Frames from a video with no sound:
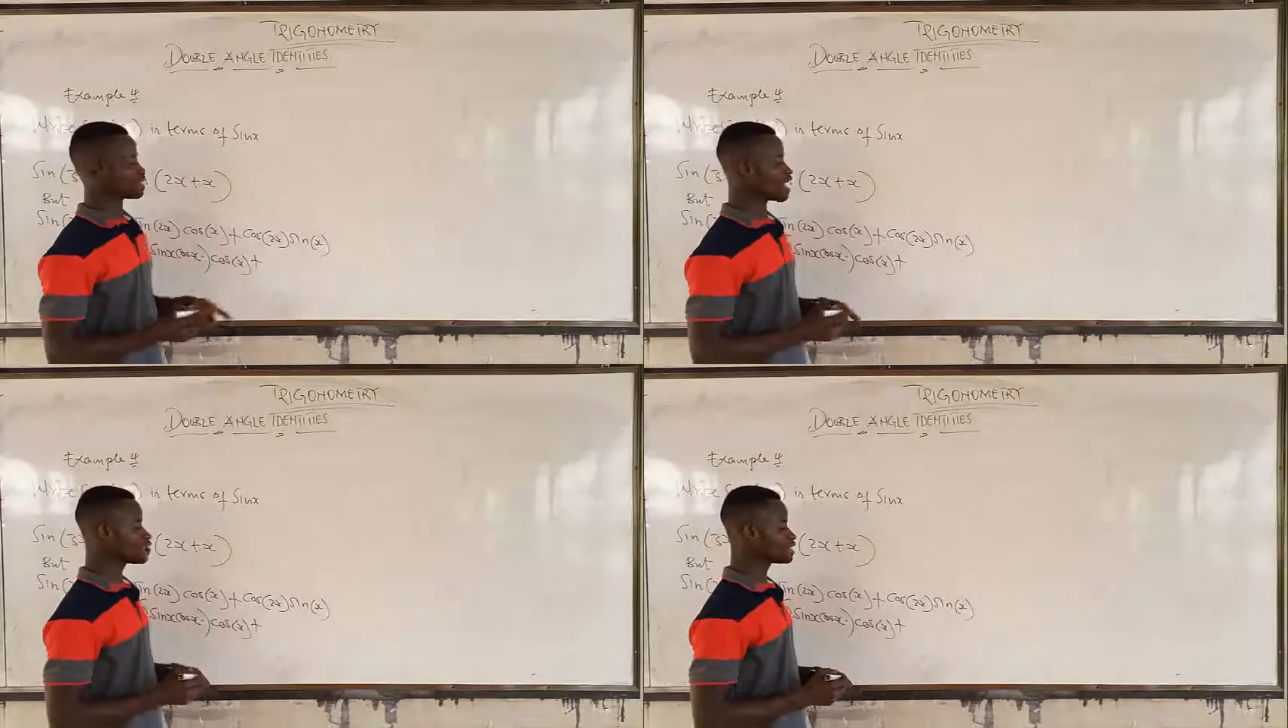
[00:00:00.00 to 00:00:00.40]

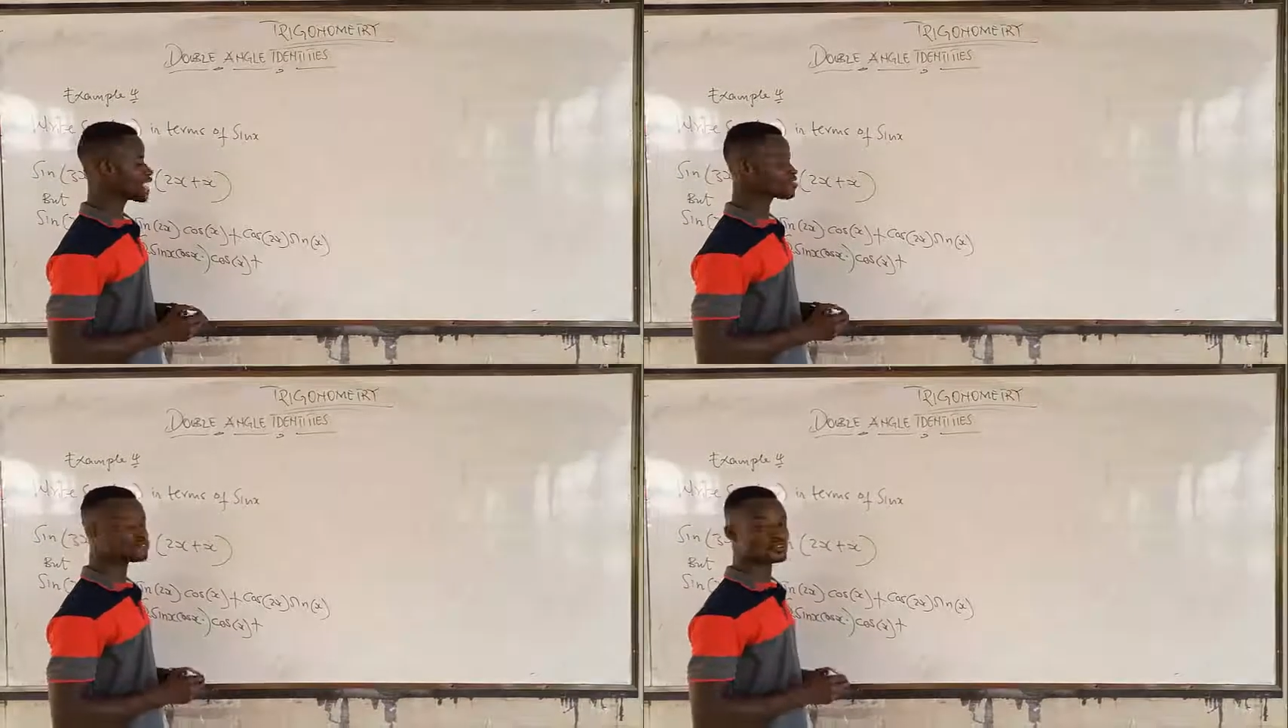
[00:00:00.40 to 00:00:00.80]
Now we
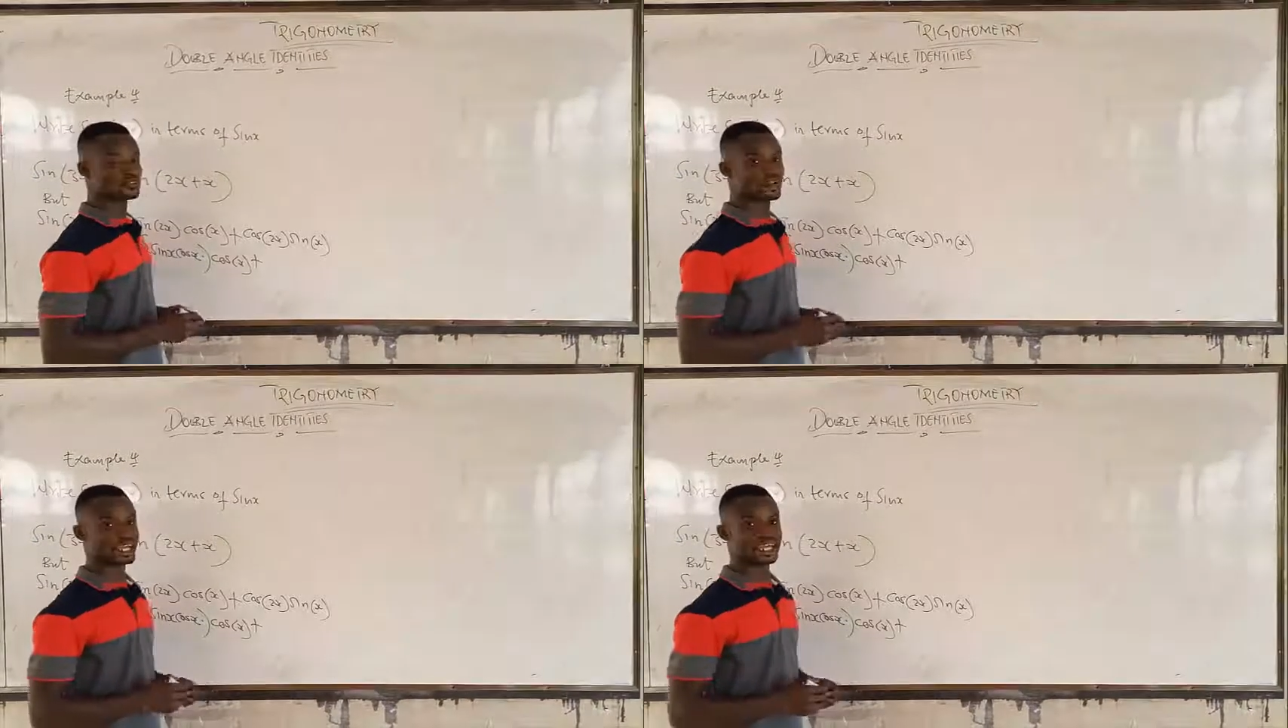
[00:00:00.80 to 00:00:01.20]
have
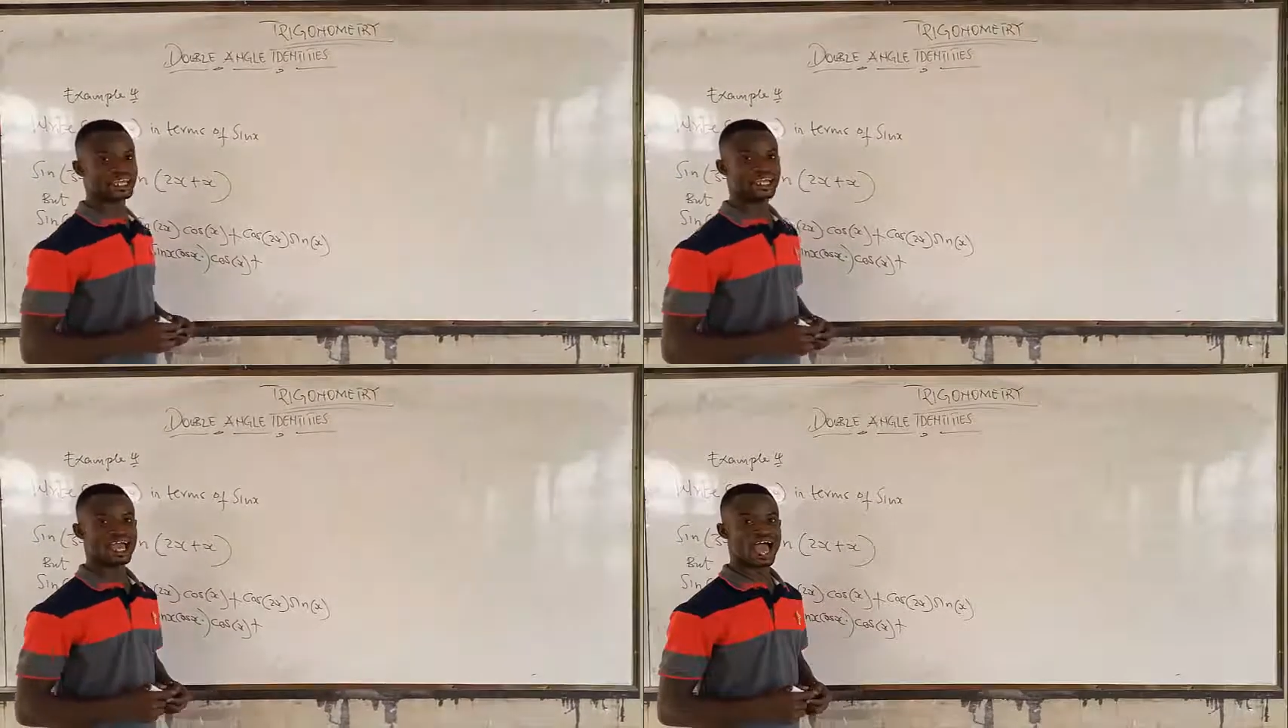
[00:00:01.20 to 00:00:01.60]

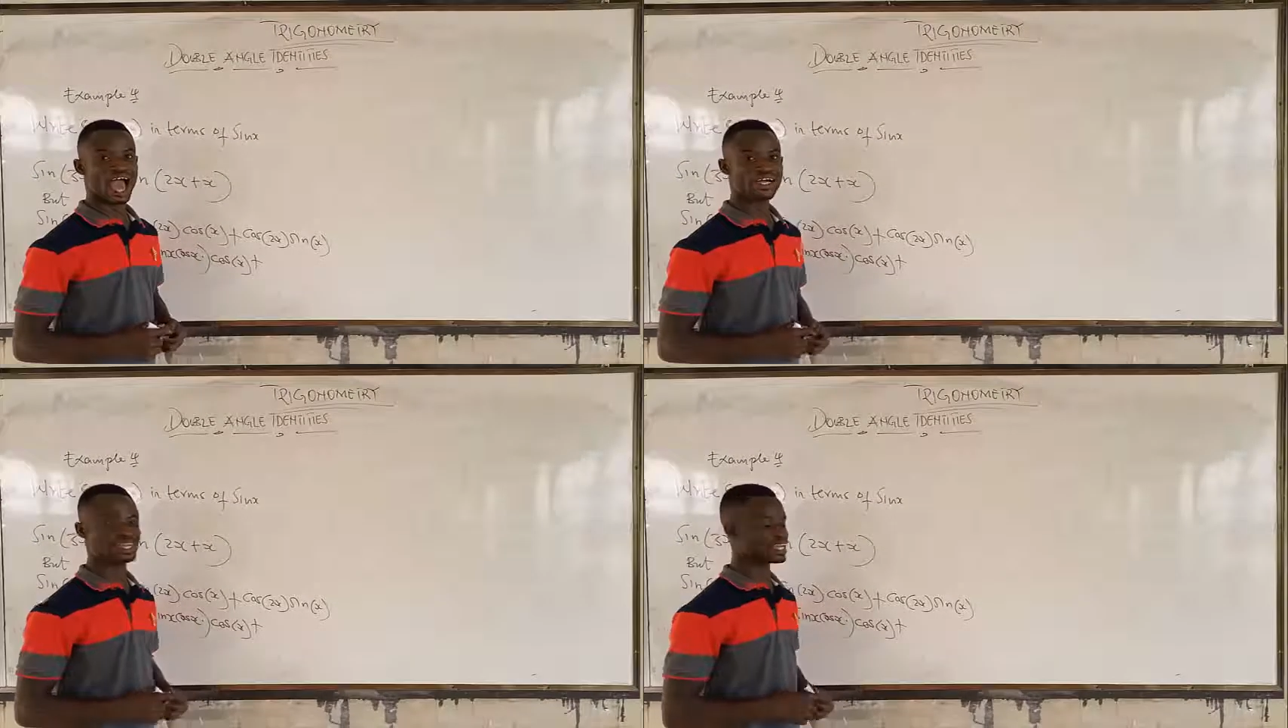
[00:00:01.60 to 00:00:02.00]
three
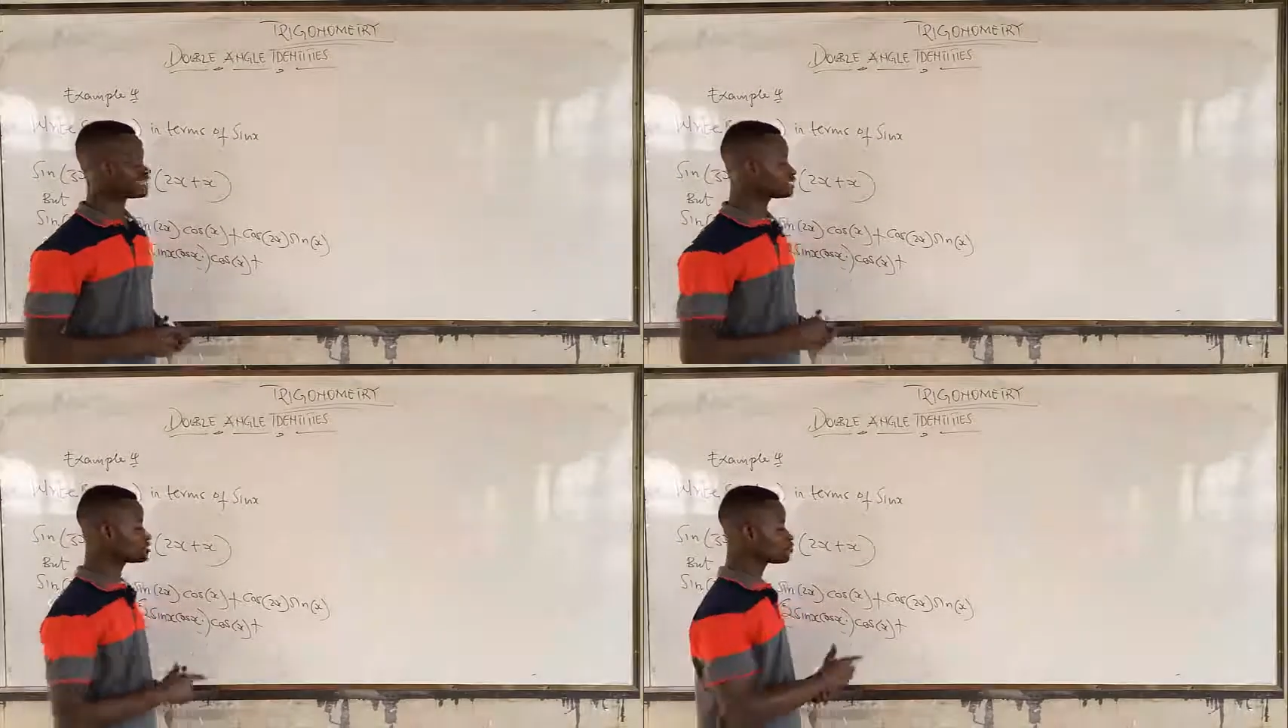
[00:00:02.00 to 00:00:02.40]

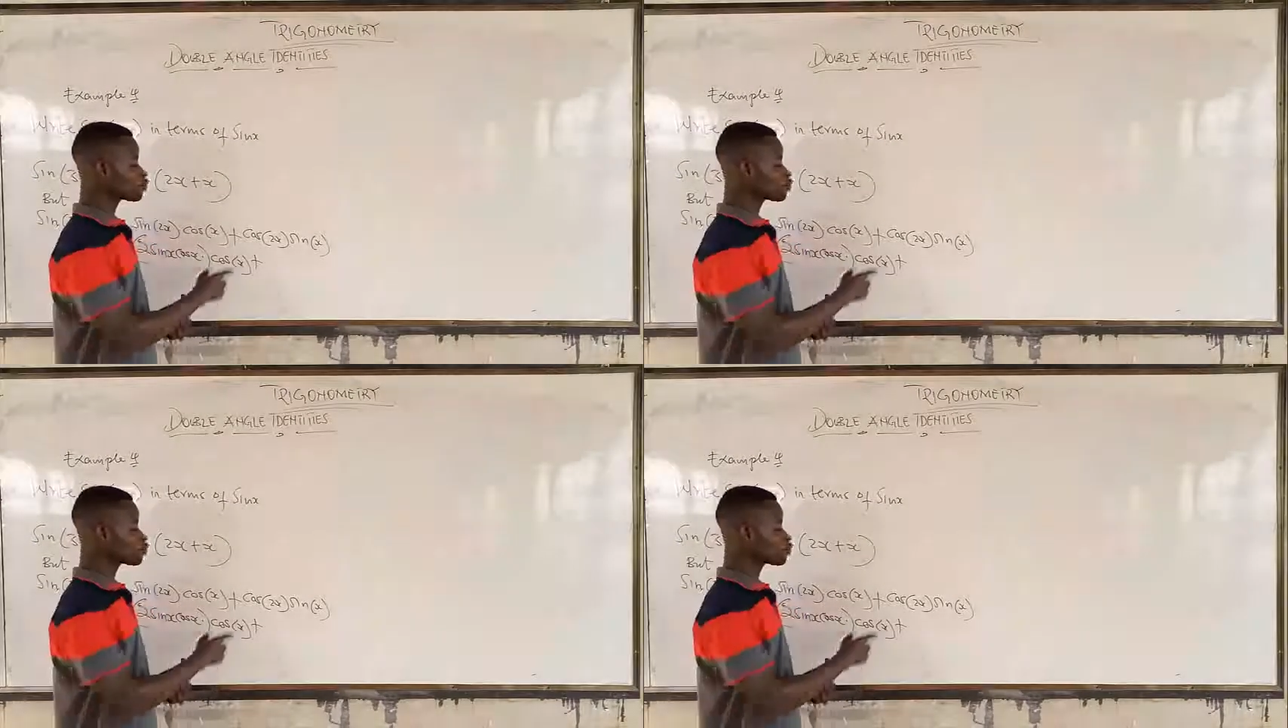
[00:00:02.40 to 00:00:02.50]
identity